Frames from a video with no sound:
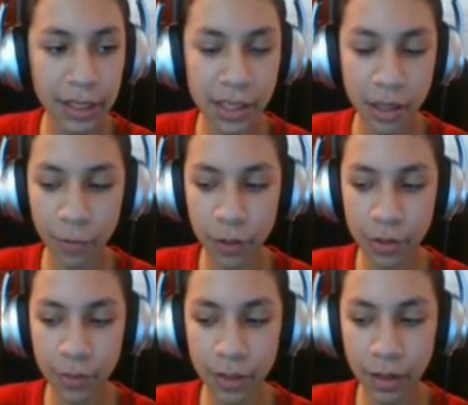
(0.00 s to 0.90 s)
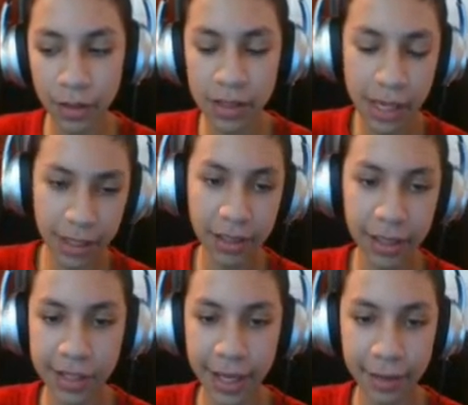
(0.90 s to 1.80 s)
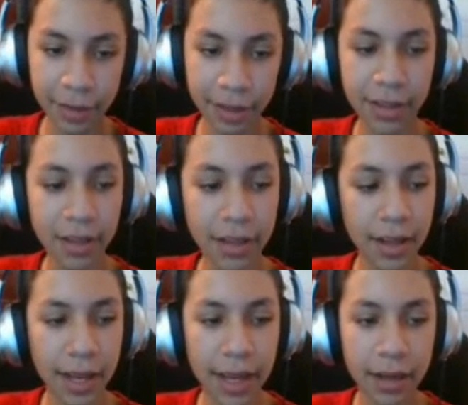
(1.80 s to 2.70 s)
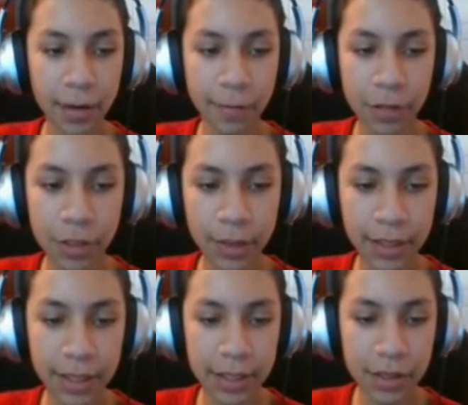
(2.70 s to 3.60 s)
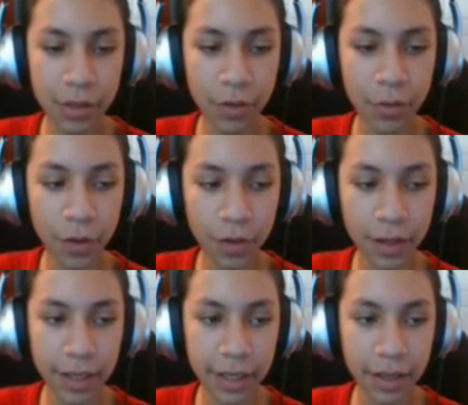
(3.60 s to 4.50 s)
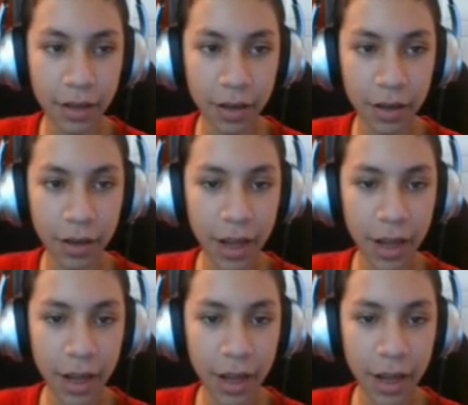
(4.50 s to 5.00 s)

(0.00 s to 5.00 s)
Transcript: This is our first one, or this is technically our second one, and our first one is over here.